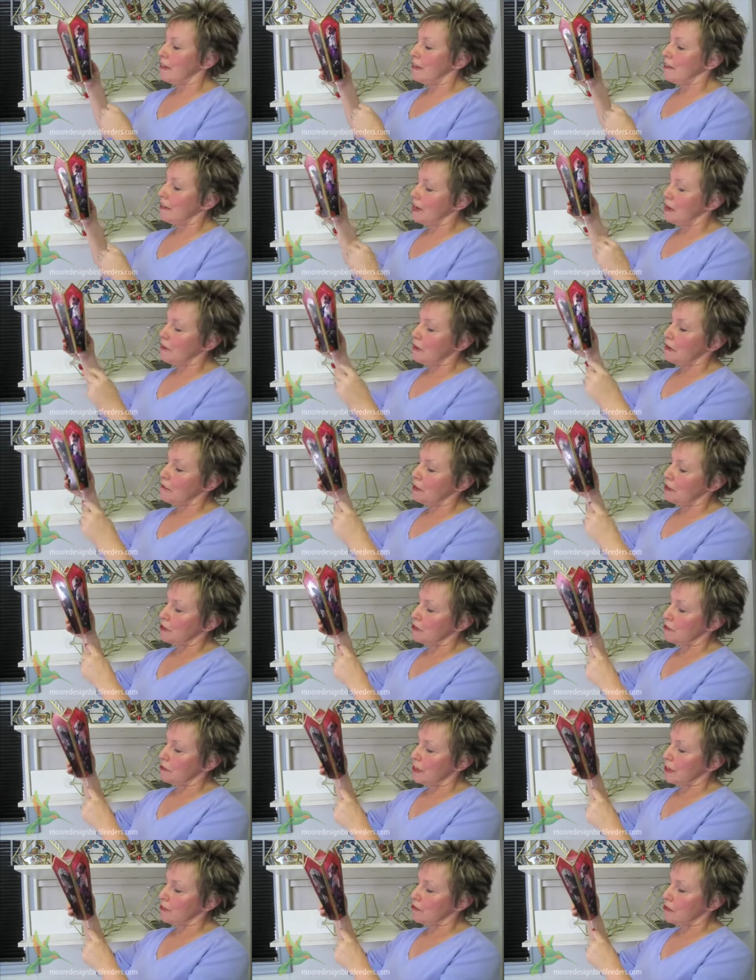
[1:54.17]
The hummingbird
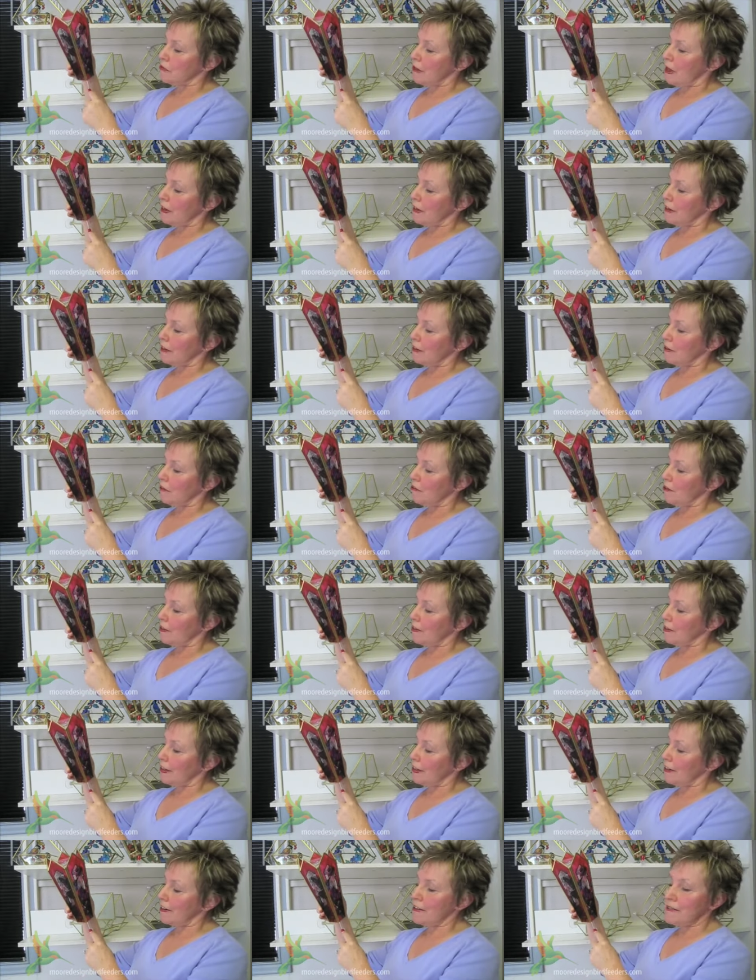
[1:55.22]
drinks from that little hole
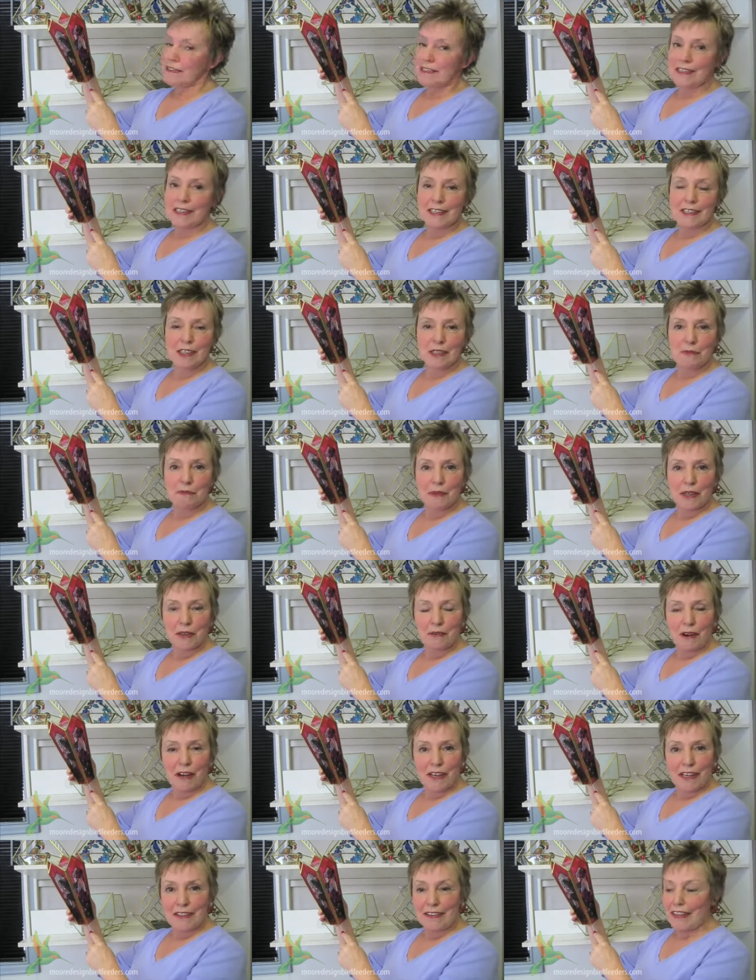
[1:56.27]
there, sticks his beak
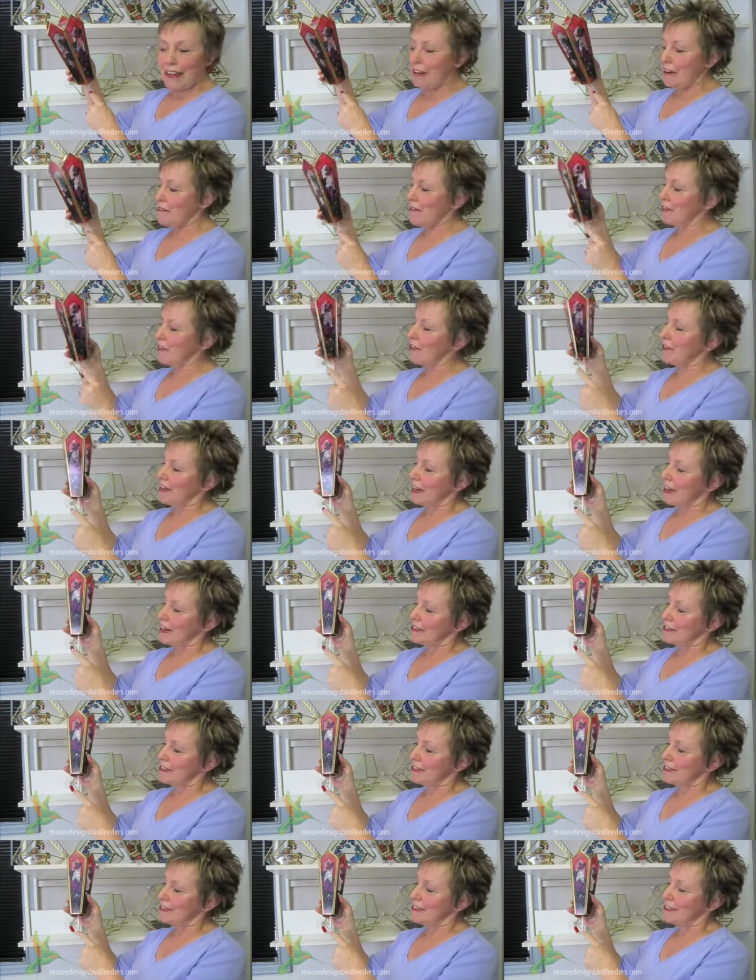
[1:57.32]
right in there. You can
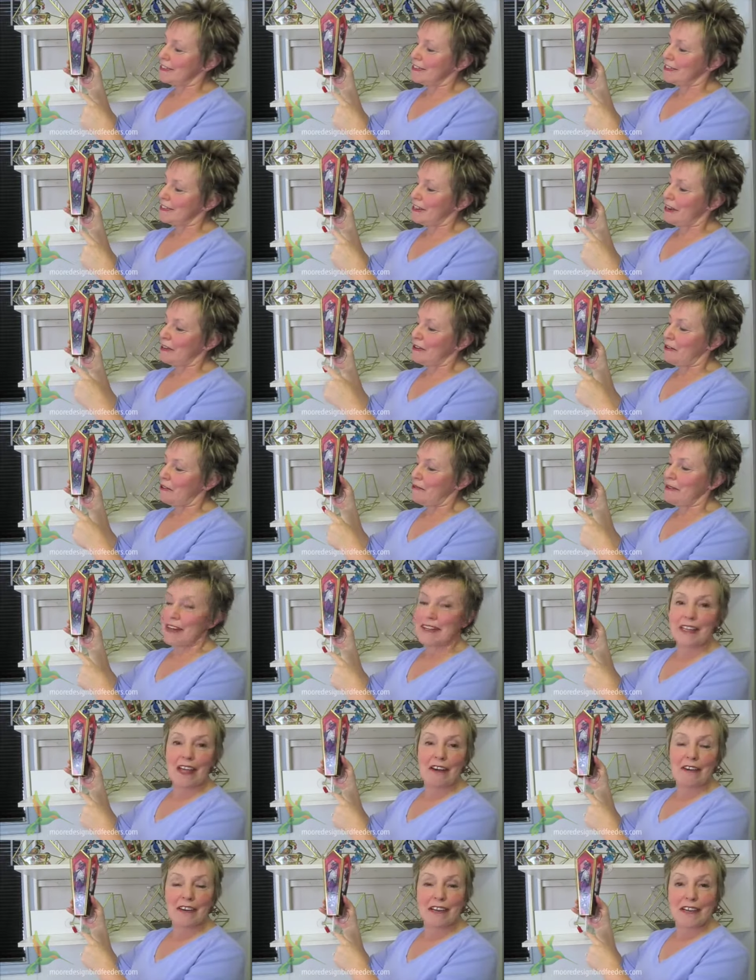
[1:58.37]
actually see his tongue go right
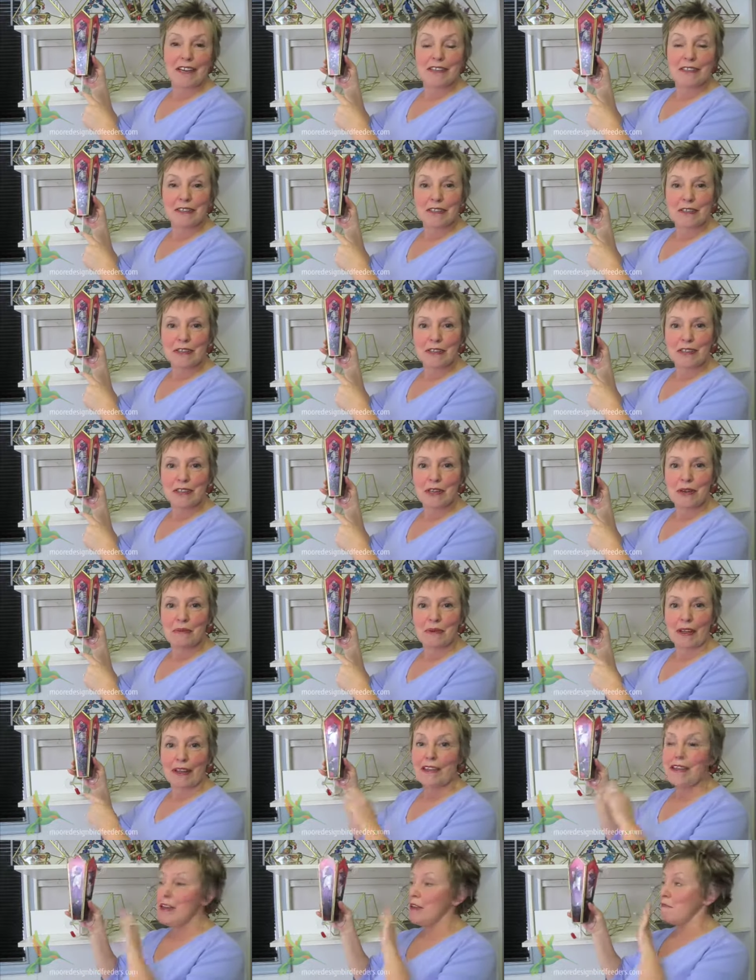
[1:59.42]
down into the
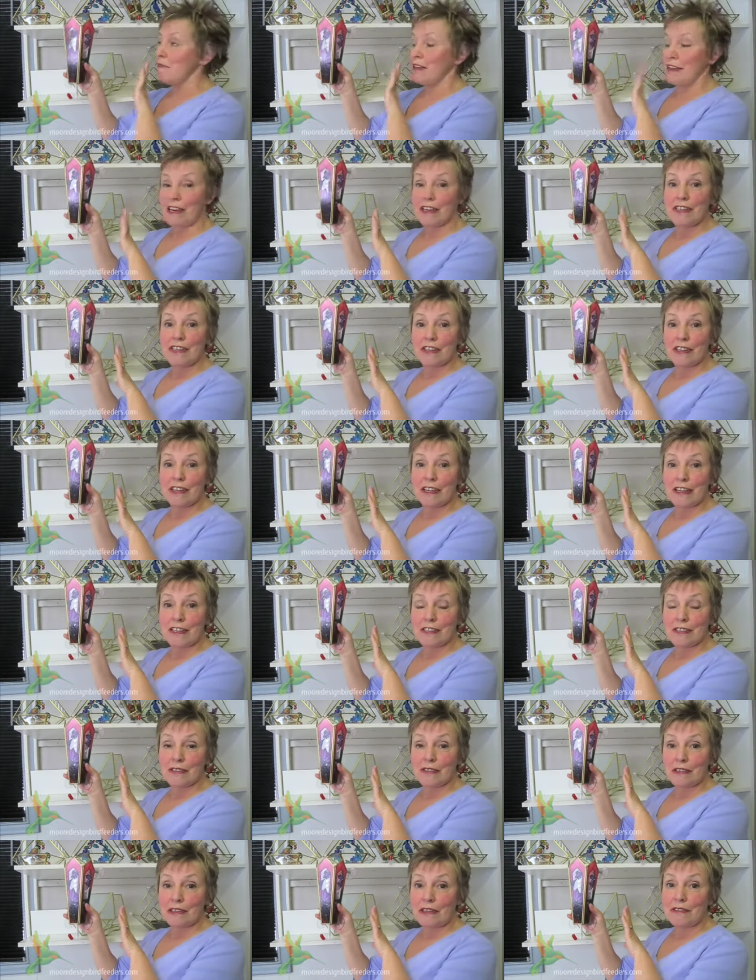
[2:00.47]
tubing. Because you can get
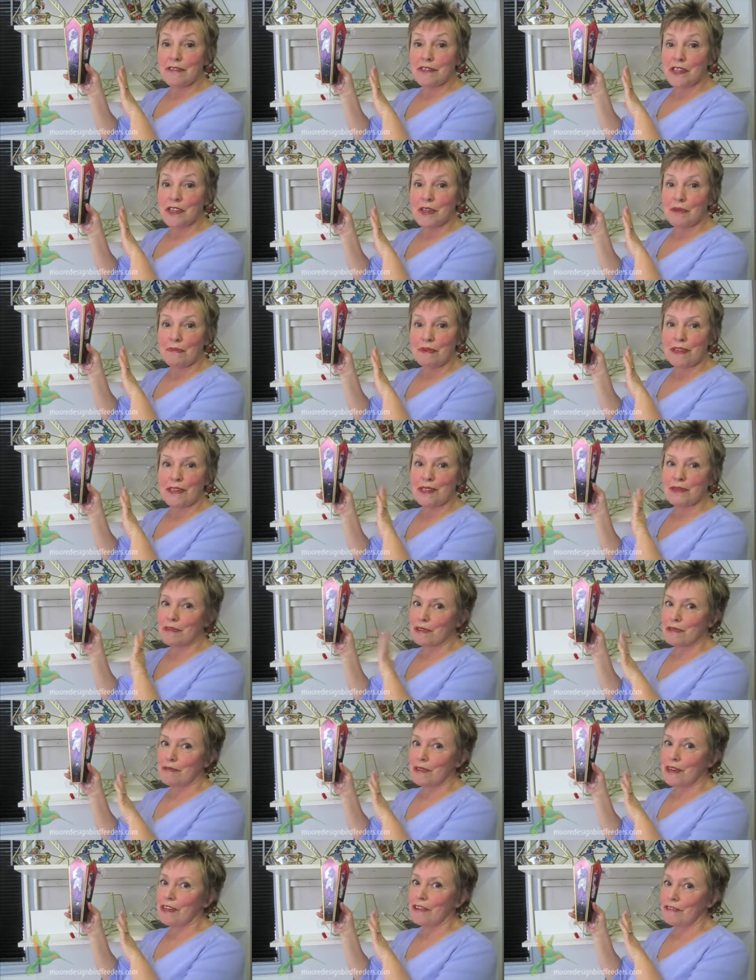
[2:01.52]
so close to the birds
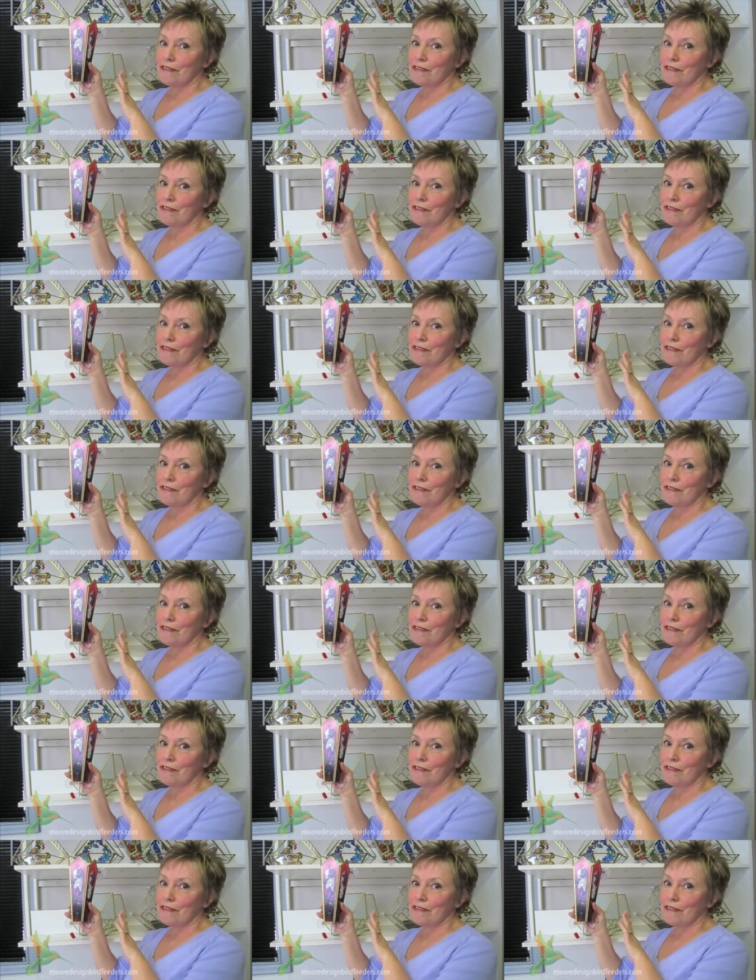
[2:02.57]
with window